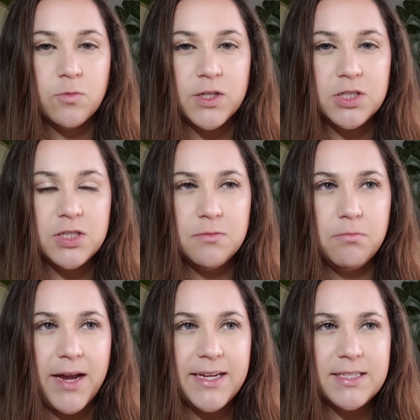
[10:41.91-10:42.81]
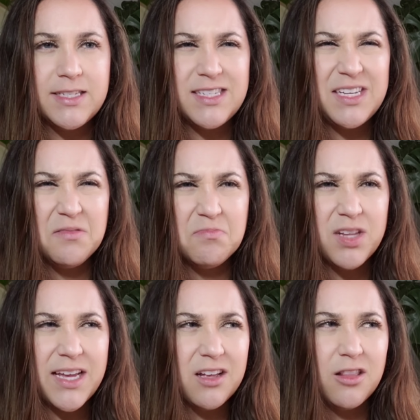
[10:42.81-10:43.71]
which might seem
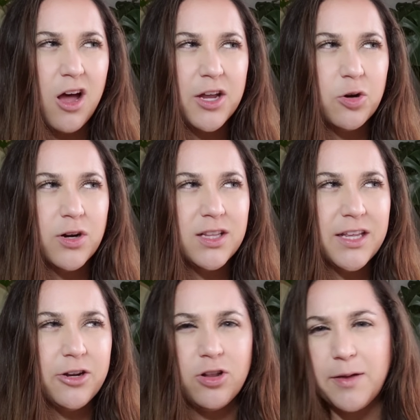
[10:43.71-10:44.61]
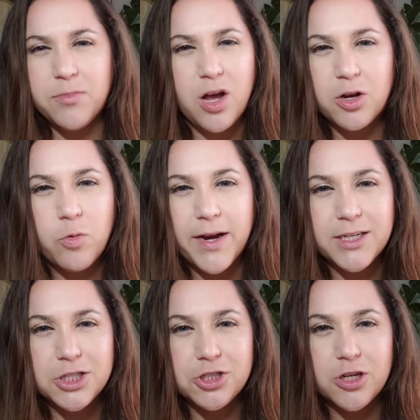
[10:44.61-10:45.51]
like a lot or a little, I'm not
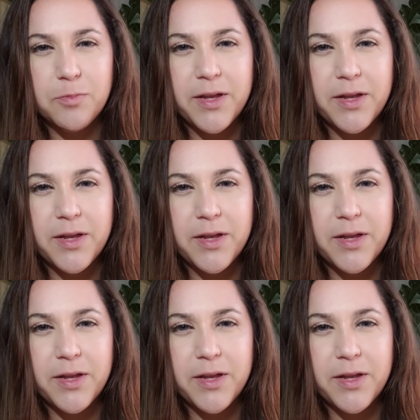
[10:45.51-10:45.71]
quite sure,